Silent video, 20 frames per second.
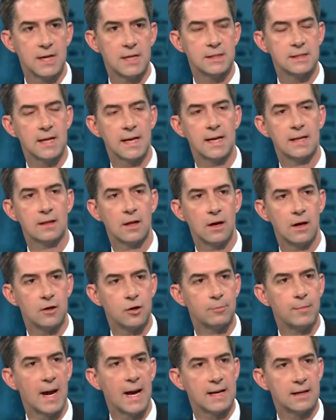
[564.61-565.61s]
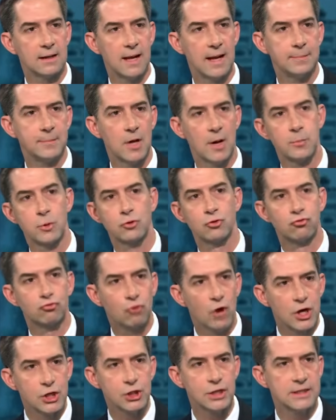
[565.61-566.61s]
saying the Hunter Biden laptop was
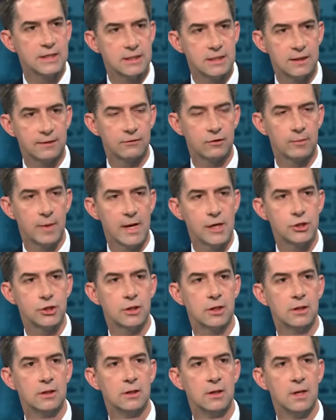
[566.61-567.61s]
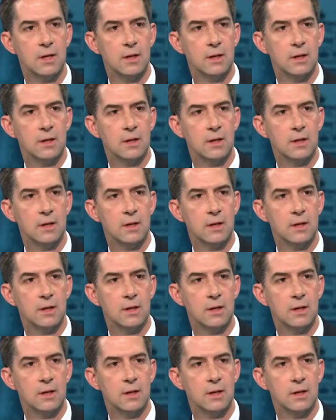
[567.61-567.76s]
Russian disinformation